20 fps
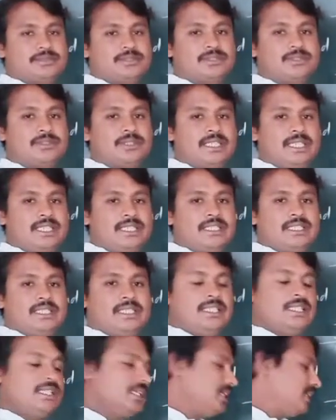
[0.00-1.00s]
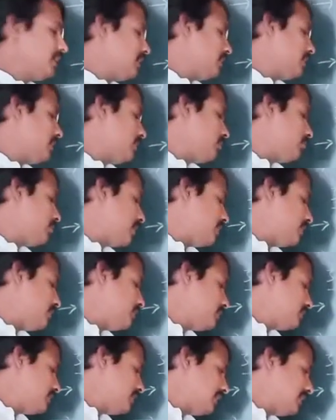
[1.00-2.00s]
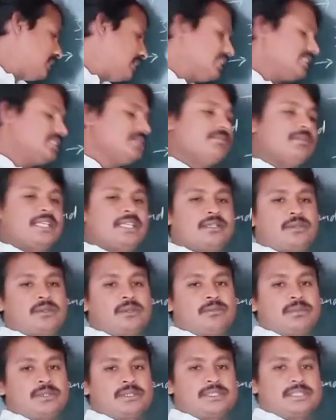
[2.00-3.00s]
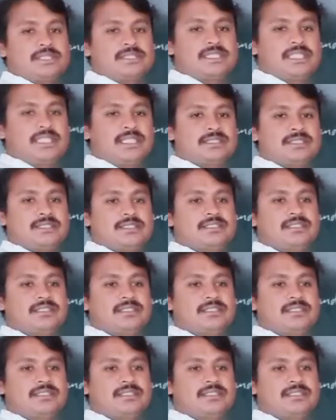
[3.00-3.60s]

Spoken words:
Okay. By using these microprocessors,